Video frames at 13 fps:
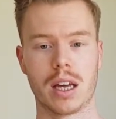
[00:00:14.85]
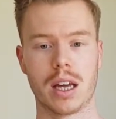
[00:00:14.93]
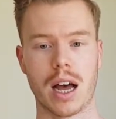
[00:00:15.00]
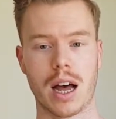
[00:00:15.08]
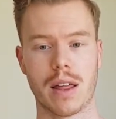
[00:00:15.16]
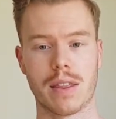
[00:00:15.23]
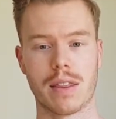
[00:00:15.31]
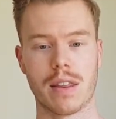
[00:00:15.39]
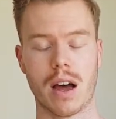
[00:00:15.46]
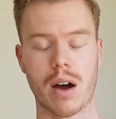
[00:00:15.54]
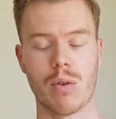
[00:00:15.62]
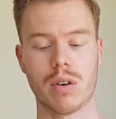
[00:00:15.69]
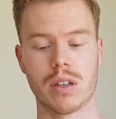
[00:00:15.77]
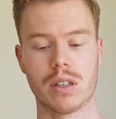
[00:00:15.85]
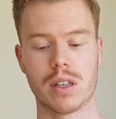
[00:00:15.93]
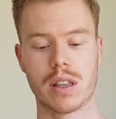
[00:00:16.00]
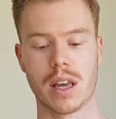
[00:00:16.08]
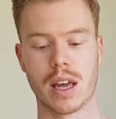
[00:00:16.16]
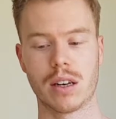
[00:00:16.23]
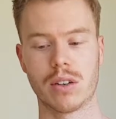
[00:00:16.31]
I wanted to
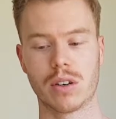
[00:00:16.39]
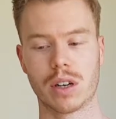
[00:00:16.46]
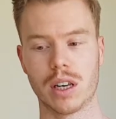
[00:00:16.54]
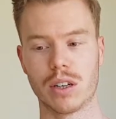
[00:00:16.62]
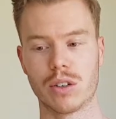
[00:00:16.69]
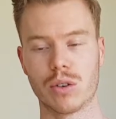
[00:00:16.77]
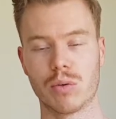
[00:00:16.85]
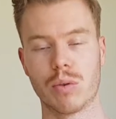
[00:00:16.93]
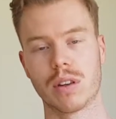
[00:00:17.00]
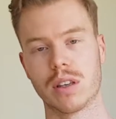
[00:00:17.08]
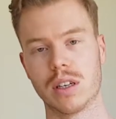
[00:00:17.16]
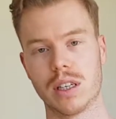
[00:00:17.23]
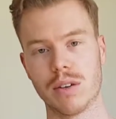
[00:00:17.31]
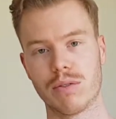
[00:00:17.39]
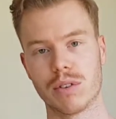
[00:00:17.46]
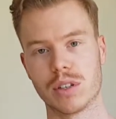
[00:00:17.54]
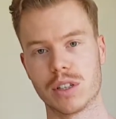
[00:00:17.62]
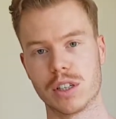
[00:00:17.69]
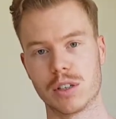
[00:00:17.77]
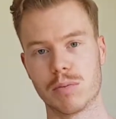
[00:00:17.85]
then look into what the
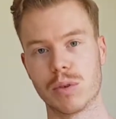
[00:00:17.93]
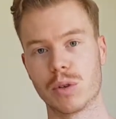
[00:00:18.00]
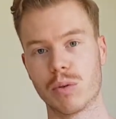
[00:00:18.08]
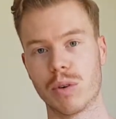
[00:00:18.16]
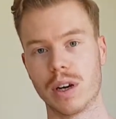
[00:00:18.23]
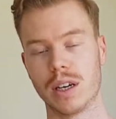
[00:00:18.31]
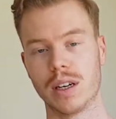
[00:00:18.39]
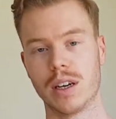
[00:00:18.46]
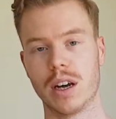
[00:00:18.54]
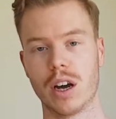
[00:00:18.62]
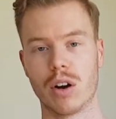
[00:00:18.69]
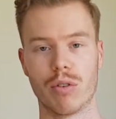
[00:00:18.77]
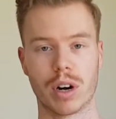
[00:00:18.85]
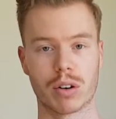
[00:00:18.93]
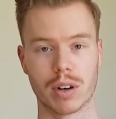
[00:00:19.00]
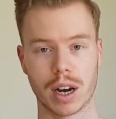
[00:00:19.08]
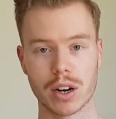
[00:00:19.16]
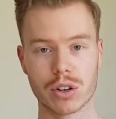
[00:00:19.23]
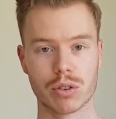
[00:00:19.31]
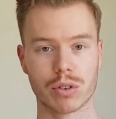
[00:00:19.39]
differences between
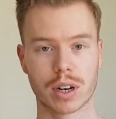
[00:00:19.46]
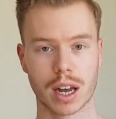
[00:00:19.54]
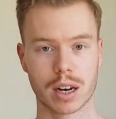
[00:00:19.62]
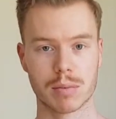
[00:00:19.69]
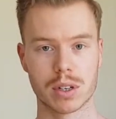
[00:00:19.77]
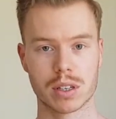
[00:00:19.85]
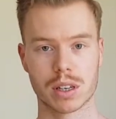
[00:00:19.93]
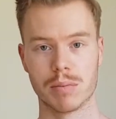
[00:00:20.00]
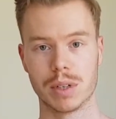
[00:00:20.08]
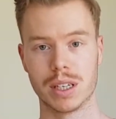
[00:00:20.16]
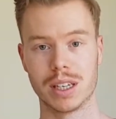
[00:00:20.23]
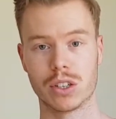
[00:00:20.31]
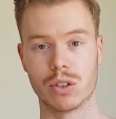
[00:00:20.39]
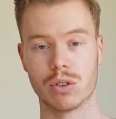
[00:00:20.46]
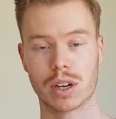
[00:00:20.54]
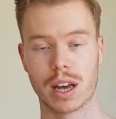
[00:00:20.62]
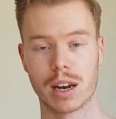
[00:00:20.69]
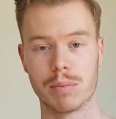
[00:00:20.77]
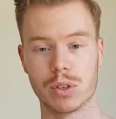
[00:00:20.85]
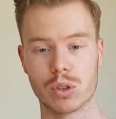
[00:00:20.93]
recreational cannabis and medicinal
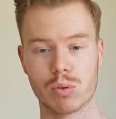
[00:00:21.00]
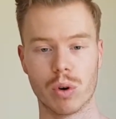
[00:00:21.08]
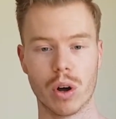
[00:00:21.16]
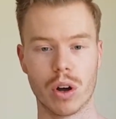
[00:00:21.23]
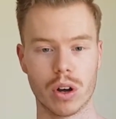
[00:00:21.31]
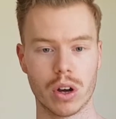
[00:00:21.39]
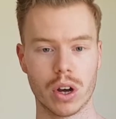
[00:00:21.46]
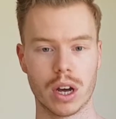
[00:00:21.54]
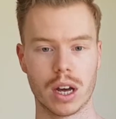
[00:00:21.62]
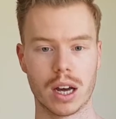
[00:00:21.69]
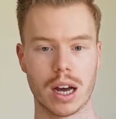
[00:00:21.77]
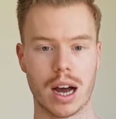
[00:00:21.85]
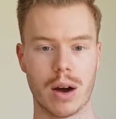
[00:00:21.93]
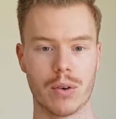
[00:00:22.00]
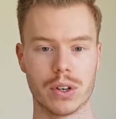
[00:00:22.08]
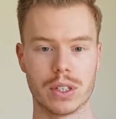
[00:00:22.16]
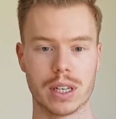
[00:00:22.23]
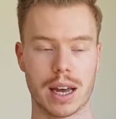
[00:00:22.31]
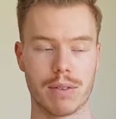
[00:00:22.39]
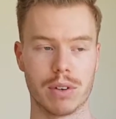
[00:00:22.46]
cannabis were. I
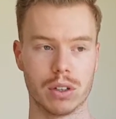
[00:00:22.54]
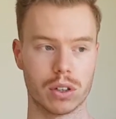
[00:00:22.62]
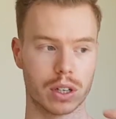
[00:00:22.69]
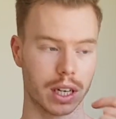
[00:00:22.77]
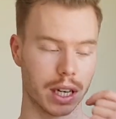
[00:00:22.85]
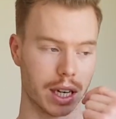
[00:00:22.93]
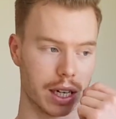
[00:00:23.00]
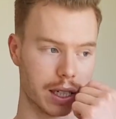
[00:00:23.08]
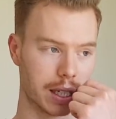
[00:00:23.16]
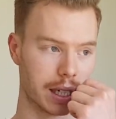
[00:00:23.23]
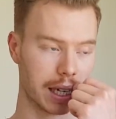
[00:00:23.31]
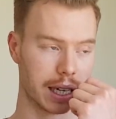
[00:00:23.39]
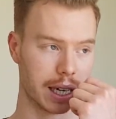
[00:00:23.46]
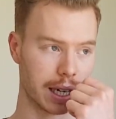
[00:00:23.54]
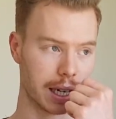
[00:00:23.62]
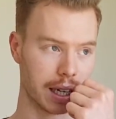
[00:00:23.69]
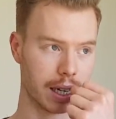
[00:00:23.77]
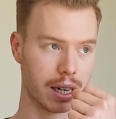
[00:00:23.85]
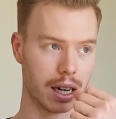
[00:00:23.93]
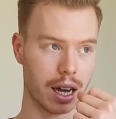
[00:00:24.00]
wanted to have a look and
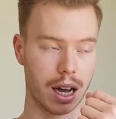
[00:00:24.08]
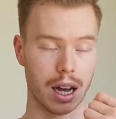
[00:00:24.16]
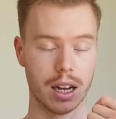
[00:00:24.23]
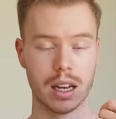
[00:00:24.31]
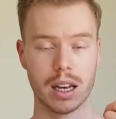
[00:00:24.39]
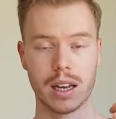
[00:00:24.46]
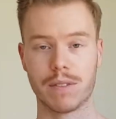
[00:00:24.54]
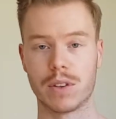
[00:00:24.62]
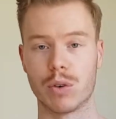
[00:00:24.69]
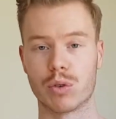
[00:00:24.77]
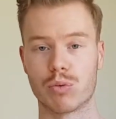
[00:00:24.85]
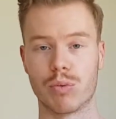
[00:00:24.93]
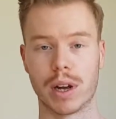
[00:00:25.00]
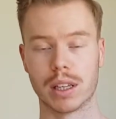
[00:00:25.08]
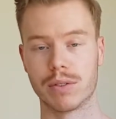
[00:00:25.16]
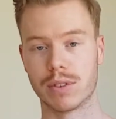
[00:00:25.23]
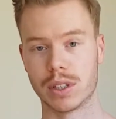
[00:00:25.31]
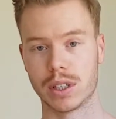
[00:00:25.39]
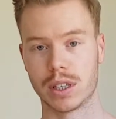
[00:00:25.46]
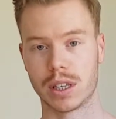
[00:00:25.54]
see if there was
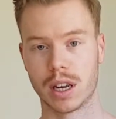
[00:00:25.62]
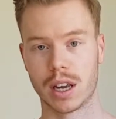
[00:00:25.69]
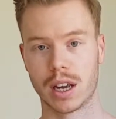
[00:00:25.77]
relevant